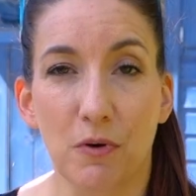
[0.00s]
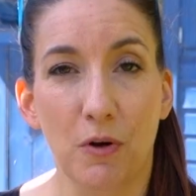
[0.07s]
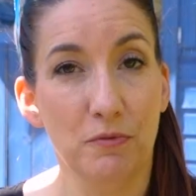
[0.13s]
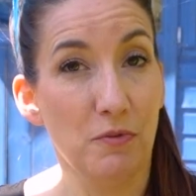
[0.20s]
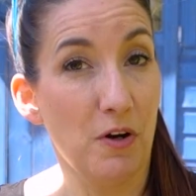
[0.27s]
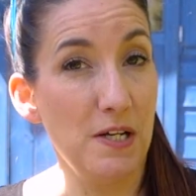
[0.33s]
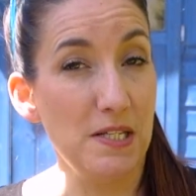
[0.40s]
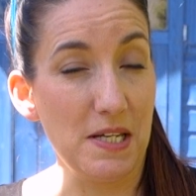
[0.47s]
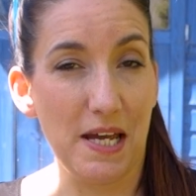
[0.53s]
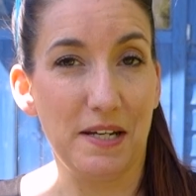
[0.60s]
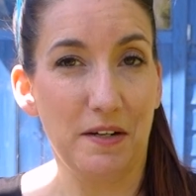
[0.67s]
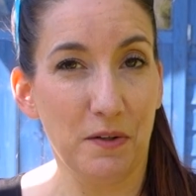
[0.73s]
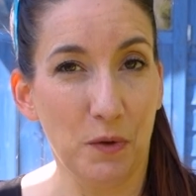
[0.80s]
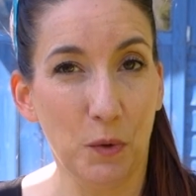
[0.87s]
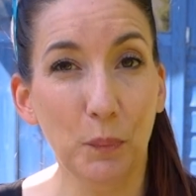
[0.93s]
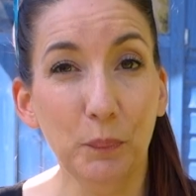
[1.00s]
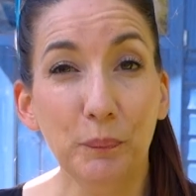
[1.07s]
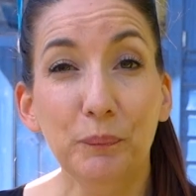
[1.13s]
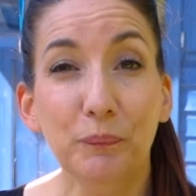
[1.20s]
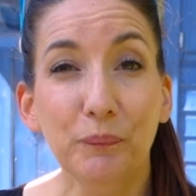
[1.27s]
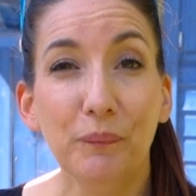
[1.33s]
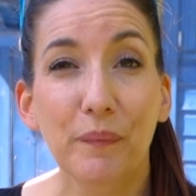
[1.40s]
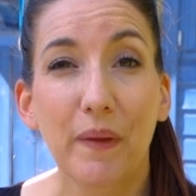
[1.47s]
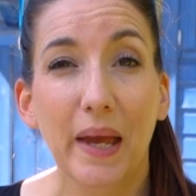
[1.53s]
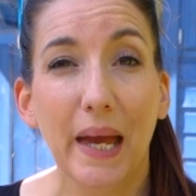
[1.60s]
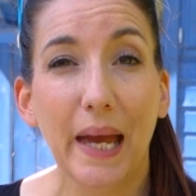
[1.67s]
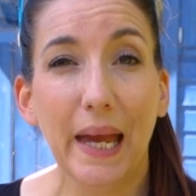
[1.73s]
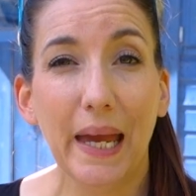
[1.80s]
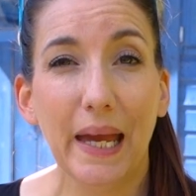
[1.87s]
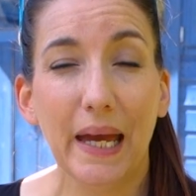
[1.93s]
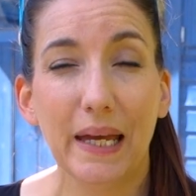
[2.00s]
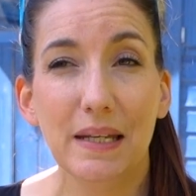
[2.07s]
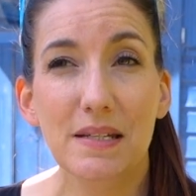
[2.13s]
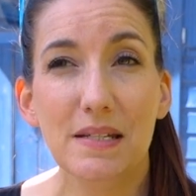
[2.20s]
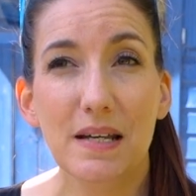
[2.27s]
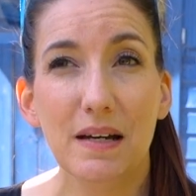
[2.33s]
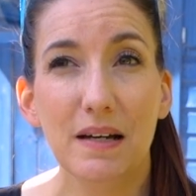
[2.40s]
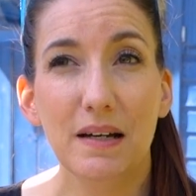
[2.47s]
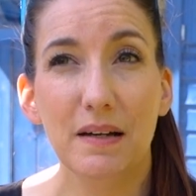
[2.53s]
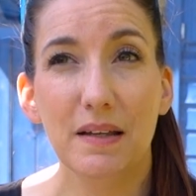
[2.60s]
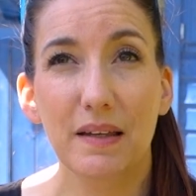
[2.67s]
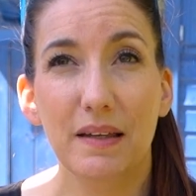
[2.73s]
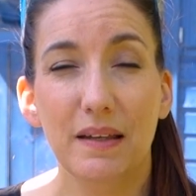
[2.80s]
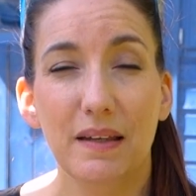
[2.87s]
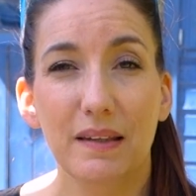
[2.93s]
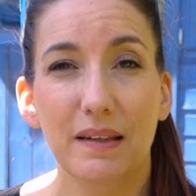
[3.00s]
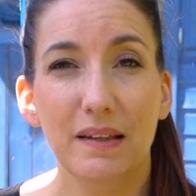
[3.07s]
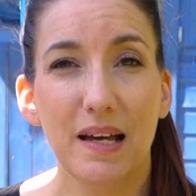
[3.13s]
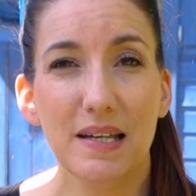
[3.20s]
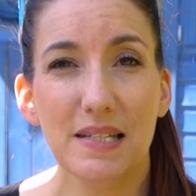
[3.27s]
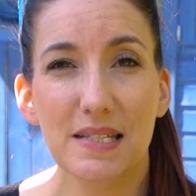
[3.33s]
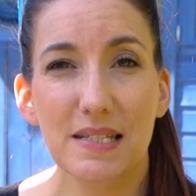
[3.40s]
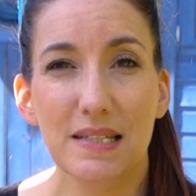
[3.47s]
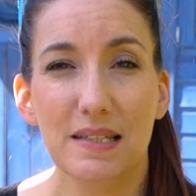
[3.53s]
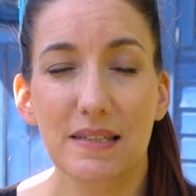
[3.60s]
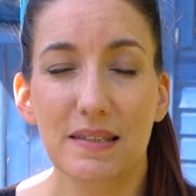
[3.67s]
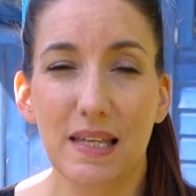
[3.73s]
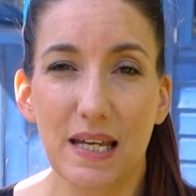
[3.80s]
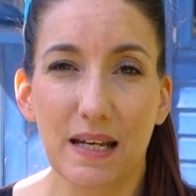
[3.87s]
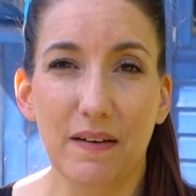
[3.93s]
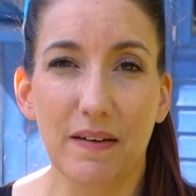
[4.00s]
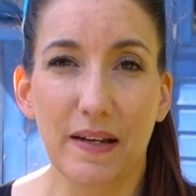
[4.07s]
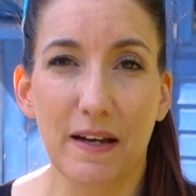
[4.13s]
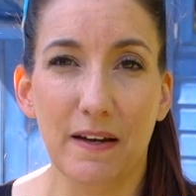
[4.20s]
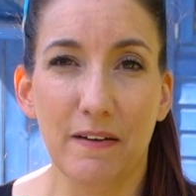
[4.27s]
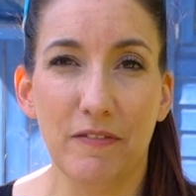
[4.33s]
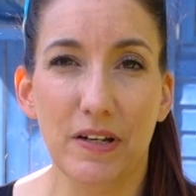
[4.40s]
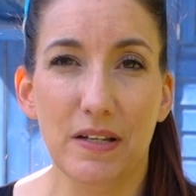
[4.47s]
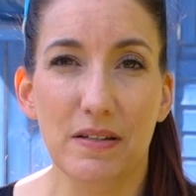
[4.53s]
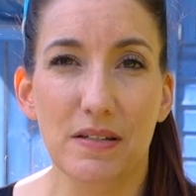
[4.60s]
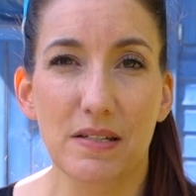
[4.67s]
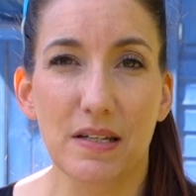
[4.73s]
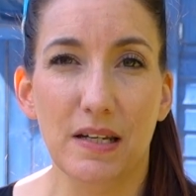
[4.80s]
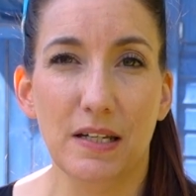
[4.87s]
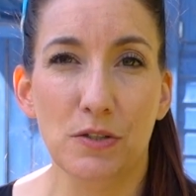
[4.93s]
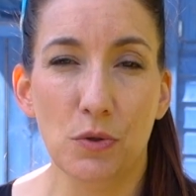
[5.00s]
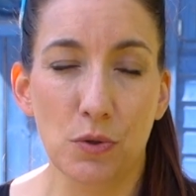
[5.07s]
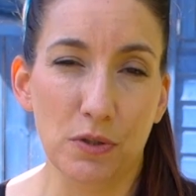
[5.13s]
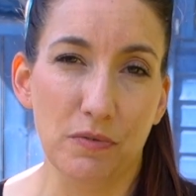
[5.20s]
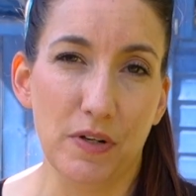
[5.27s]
on rides and at home. And the last thing I have is a torque